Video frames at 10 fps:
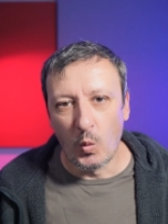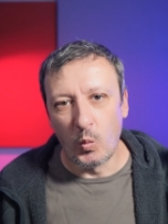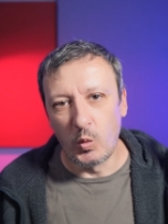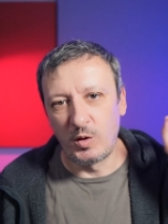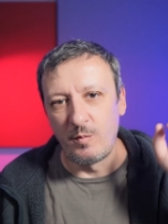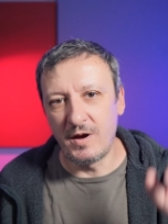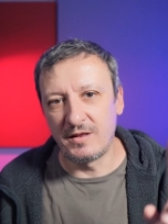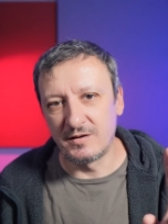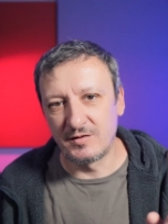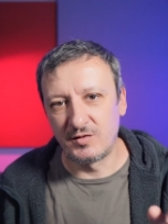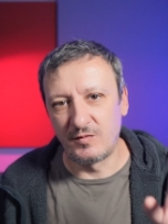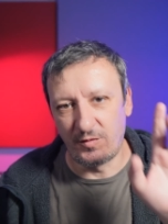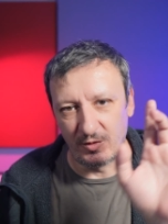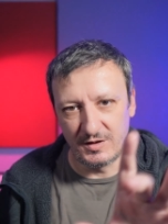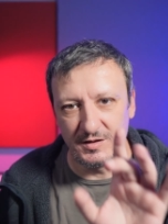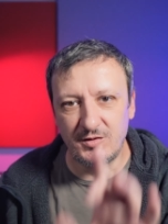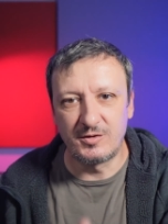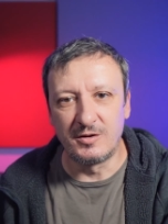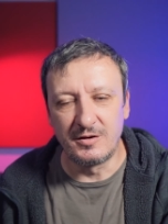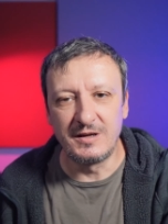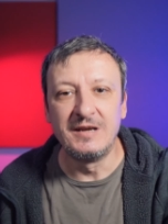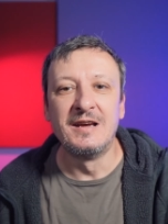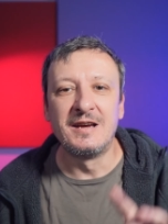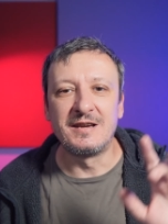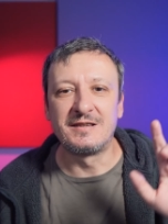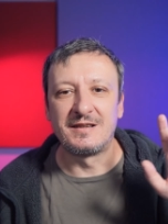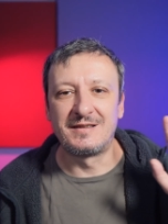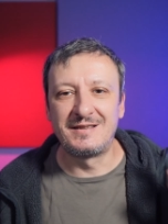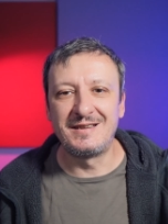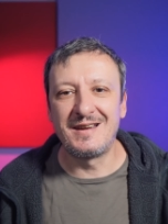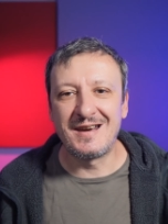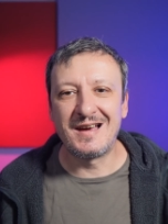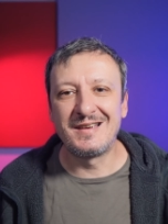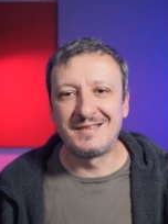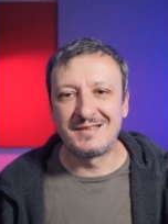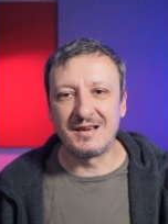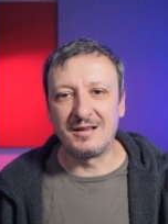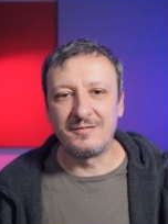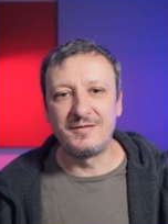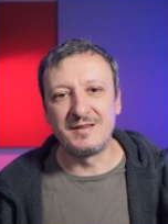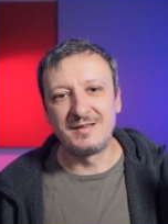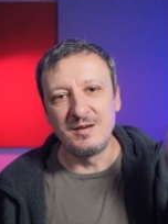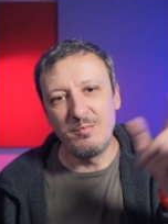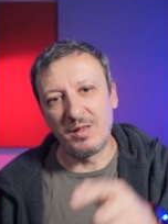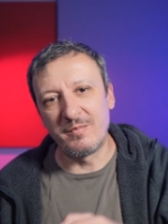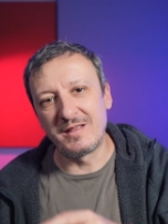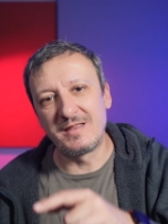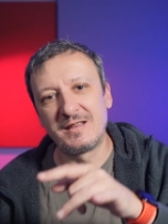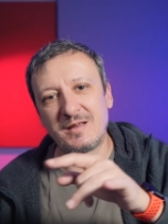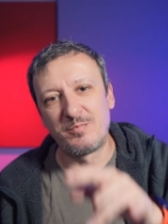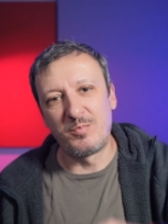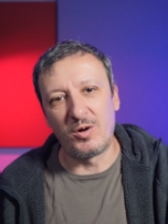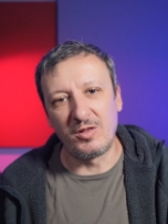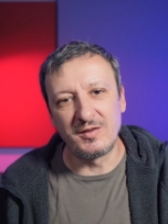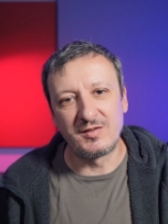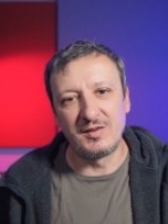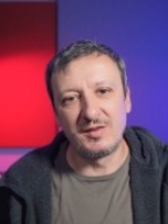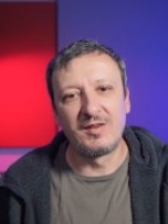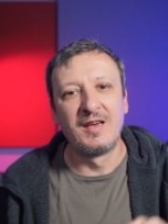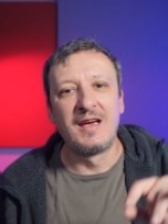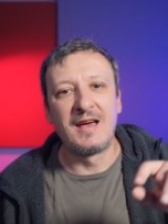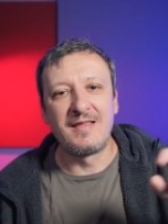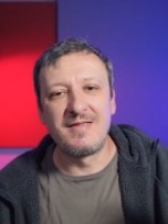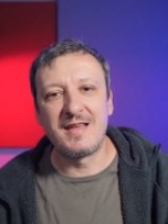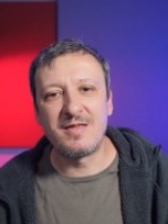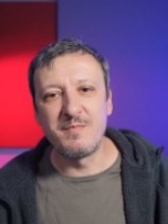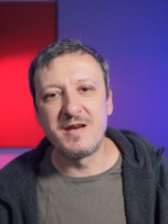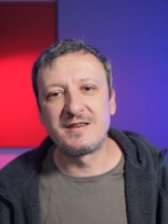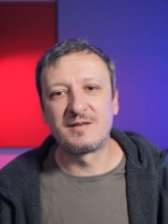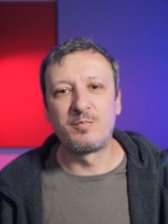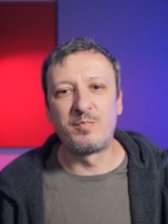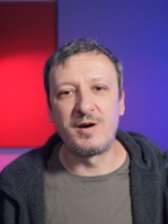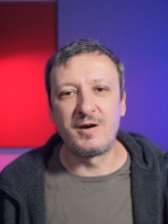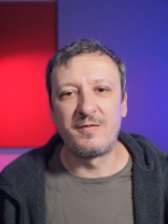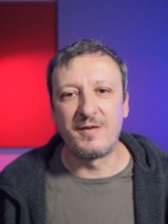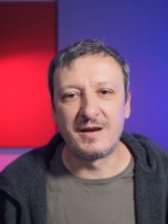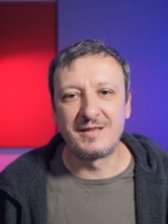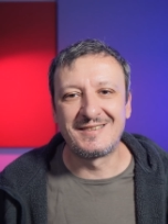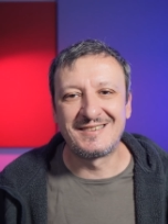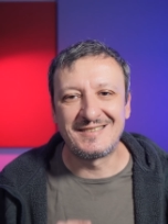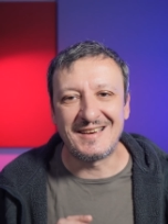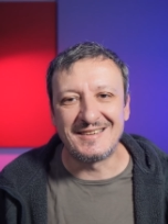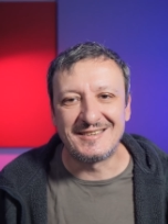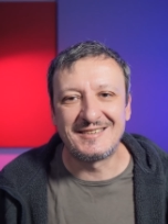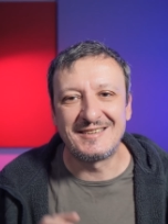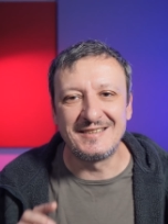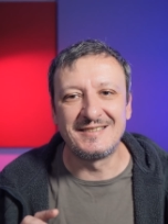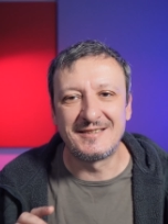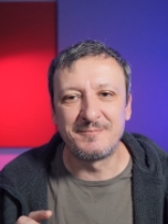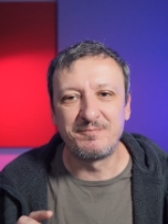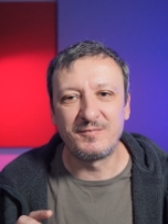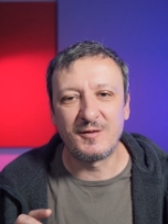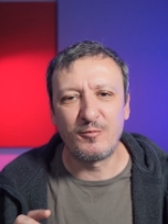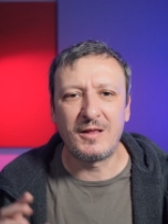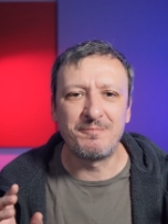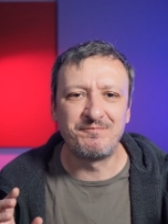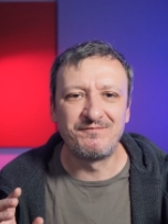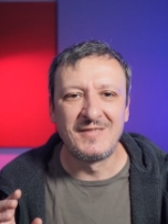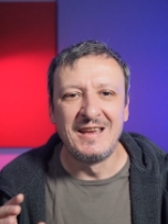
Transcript: What matters for this story is that CNI itself is implementing the policies and that makes perfect sense since, well,